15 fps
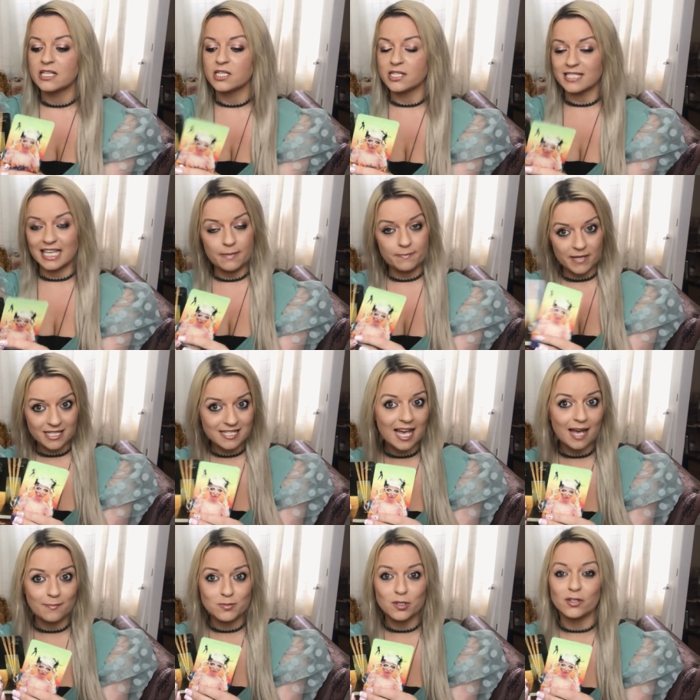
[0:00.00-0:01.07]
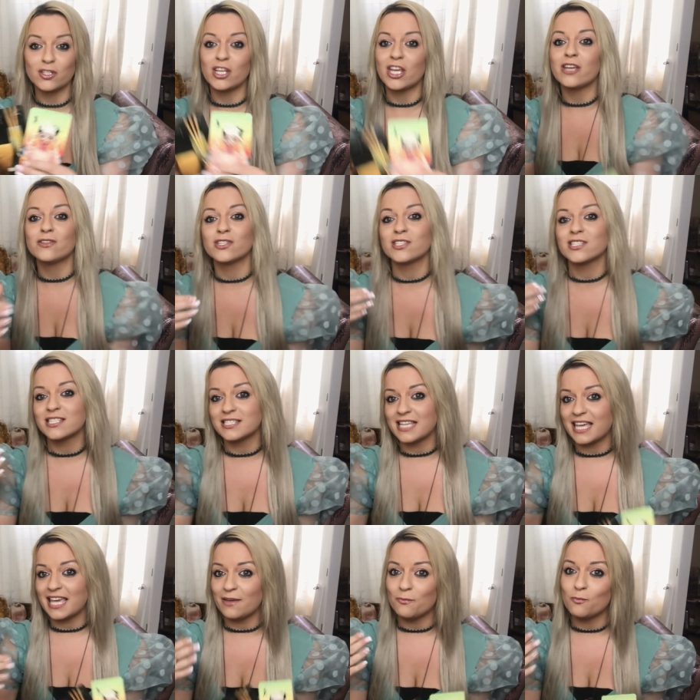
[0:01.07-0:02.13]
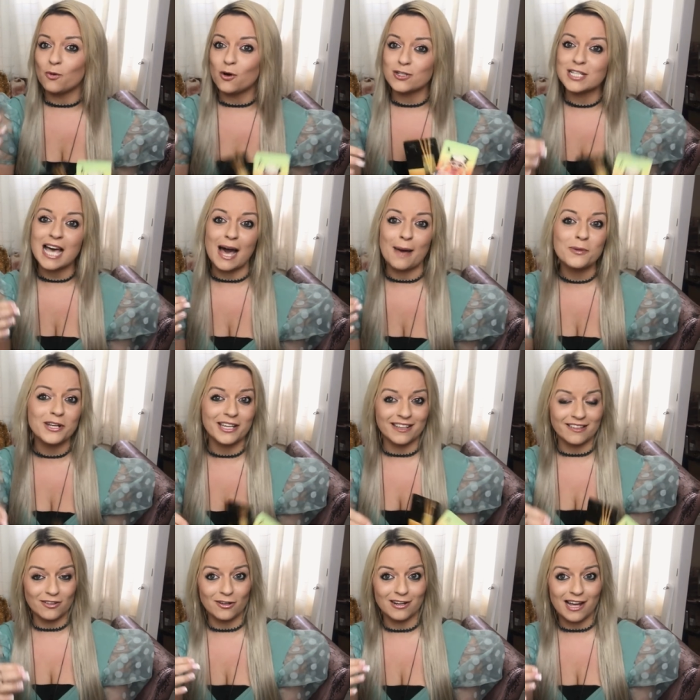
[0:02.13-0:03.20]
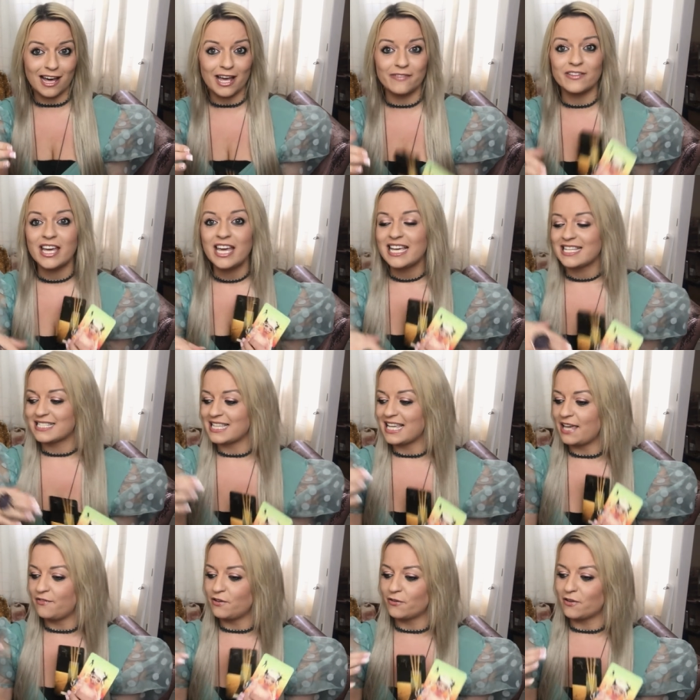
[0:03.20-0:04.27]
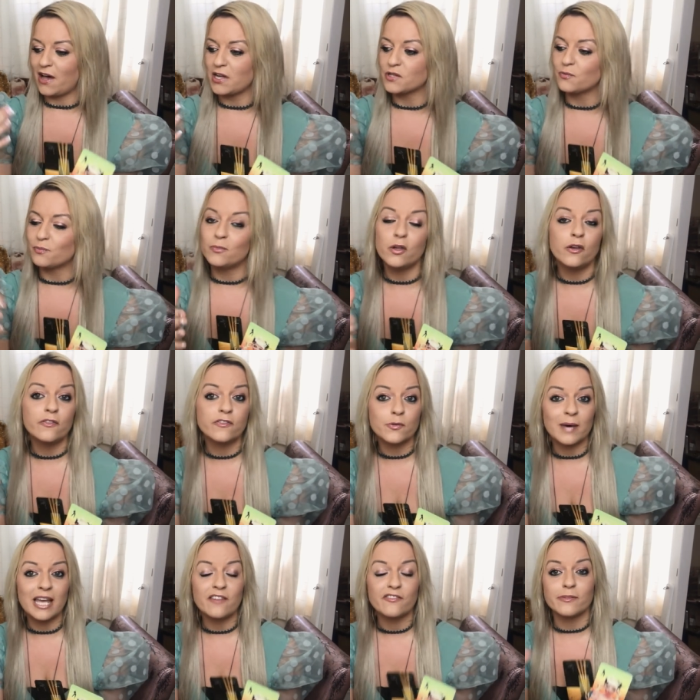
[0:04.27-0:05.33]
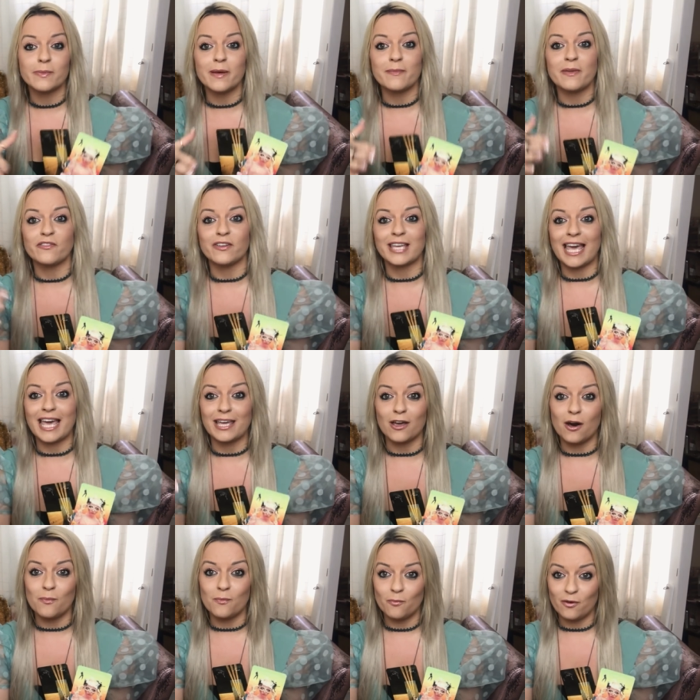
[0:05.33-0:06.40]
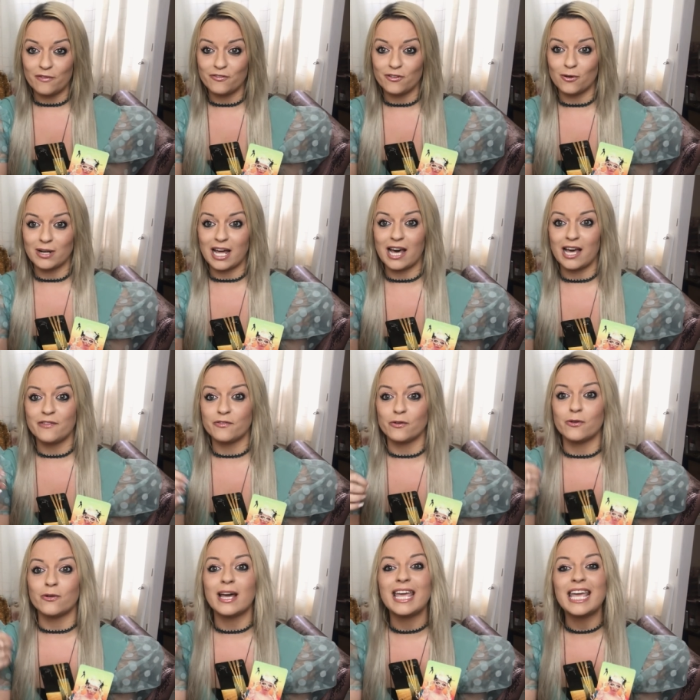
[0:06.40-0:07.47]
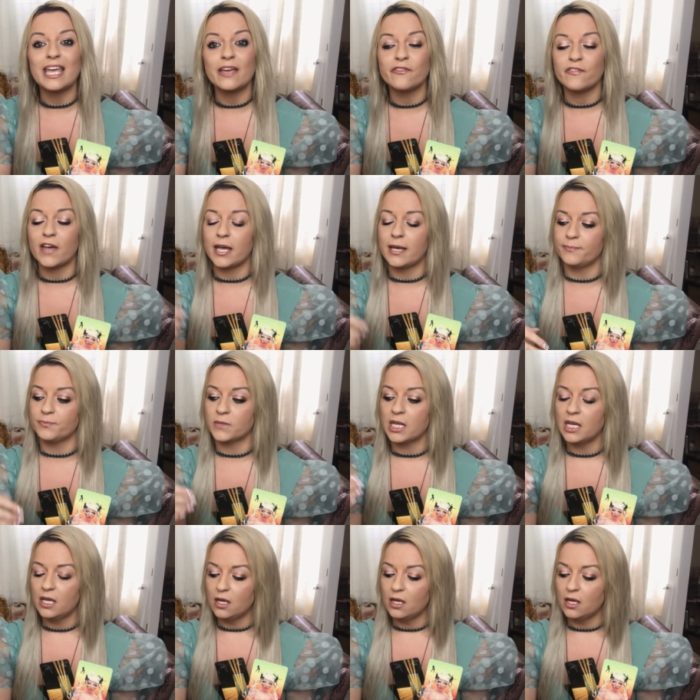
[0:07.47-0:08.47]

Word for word: Just keeping tabs on you just to see what's happening in your life, see if you are kind of moved away from them, if you're getting on with your life, or if, um,